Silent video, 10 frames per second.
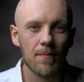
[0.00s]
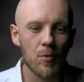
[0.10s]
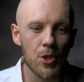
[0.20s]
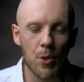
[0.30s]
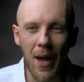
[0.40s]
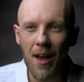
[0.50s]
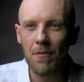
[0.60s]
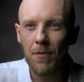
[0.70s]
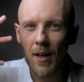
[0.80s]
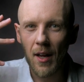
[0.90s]
Do you
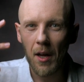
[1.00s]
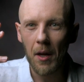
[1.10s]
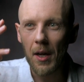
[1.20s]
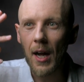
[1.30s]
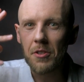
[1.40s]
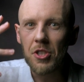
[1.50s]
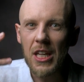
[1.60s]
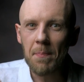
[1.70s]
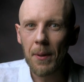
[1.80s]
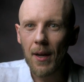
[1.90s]
have a
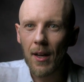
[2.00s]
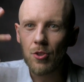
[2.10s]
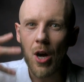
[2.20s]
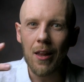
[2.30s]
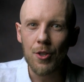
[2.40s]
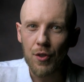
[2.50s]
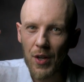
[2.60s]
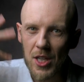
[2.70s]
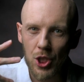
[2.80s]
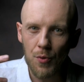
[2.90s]
deep knowledge of
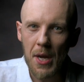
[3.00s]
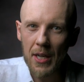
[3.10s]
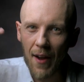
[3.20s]
history and